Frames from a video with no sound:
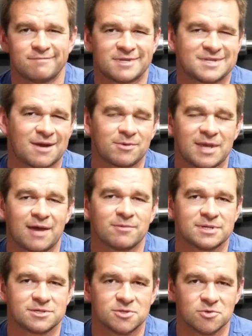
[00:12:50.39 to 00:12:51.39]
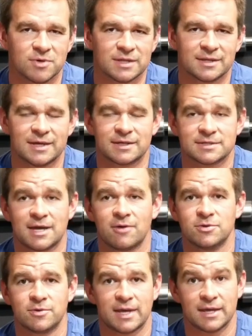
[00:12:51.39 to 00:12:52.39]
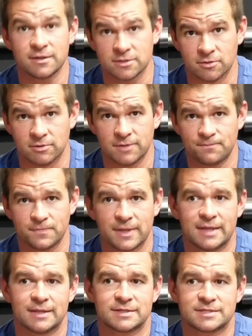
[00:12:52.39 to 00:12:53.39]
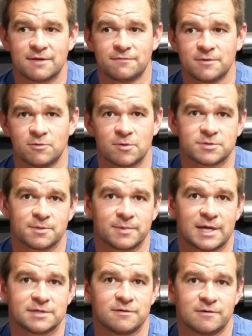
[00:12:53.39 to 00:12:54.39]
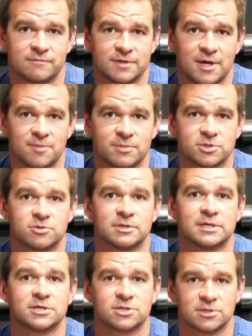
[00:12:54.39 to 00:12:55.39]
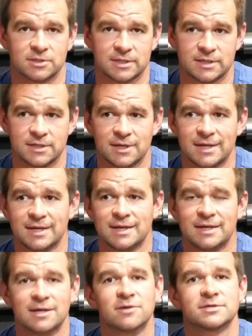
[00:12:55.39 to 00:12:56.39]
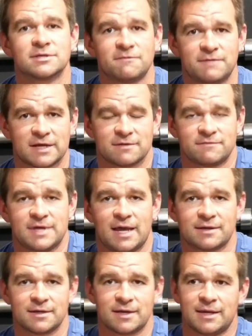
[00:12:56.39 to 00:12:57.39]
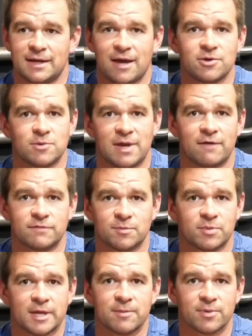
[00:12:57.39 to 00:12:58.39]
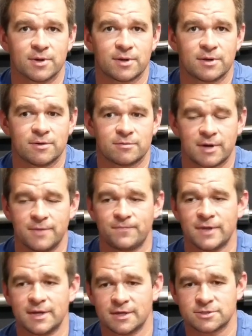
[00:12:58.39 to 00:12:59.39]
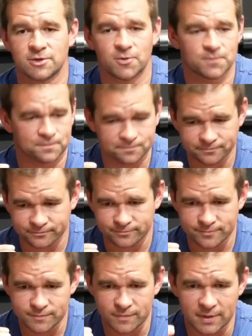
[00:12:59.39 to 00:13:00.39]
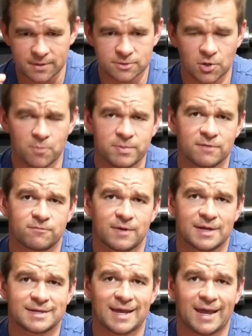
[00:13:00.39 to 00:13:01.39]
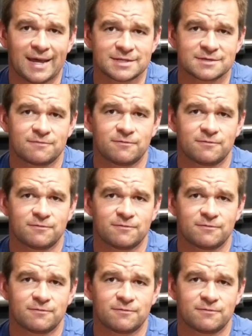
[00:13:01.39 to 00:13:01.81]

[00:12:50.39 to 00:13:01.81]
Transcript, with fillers: that's not really how we do it. It's how you can do it. And it's definitely what some guys here have done, but traditionally, here's an effective tactic. And now you have the playbook, right? So don't be afraid to ask